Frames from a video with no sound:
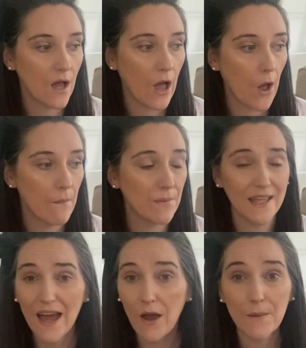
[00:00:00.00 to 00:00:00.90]
But
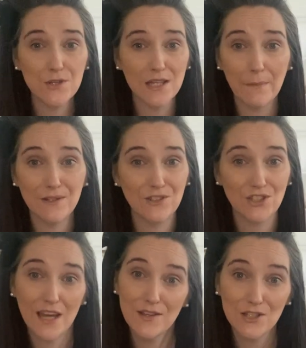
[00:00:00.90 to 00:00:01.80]
yeah, I'm just happy to
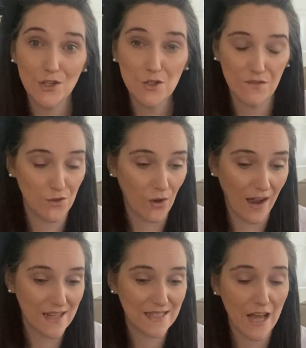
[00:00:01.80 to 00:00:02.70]
share this news with you
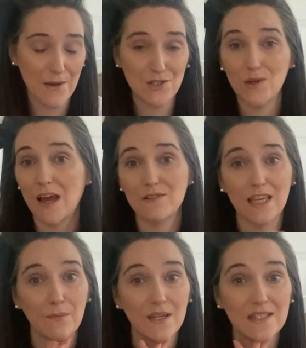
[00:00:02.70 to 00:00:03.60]
guys. Now I don't have to
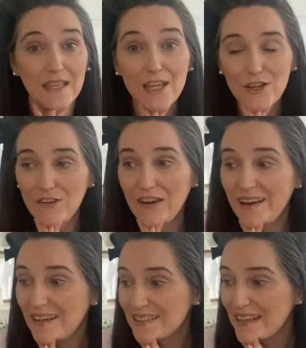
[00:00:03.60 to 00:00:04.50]
keep it a
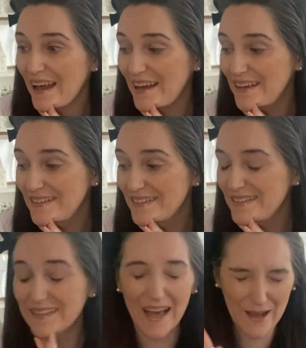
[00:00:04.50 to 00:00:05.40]
secret, and
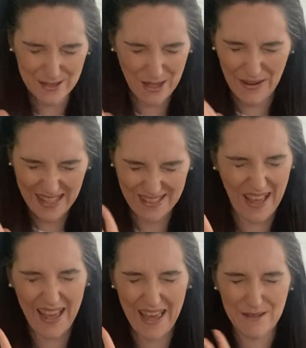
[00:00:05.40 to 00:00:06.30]
yeah,
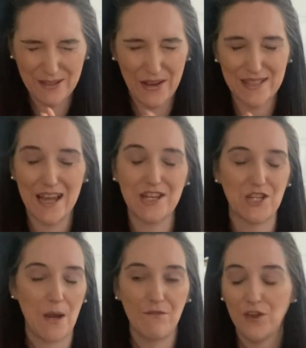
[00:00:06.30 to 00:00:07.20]
I'm so excited to
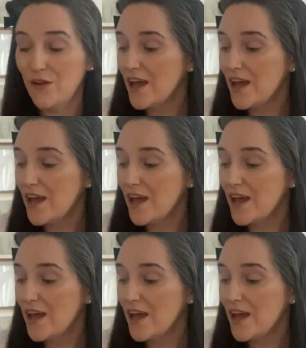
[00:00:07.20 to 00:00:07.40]
share it with you.